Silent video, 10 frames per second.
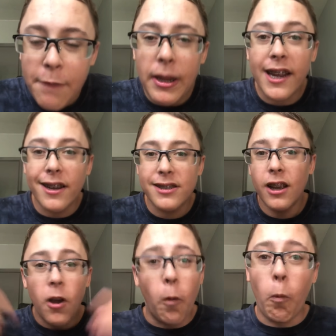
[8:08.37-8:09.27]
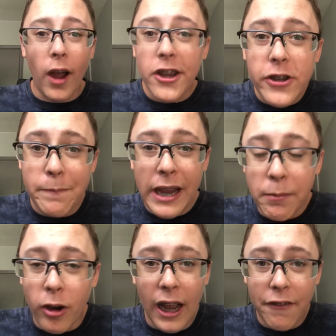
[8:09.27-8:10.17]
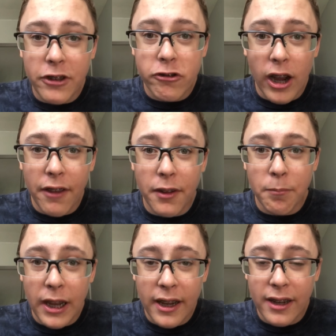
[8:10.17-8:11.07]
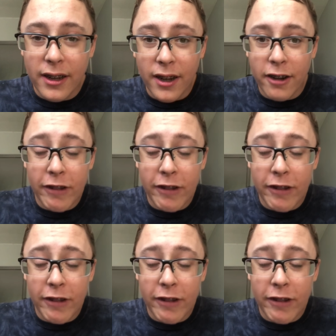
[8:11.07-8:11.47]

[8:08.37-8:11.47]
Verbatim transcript: Because why should people have to drive them like uh,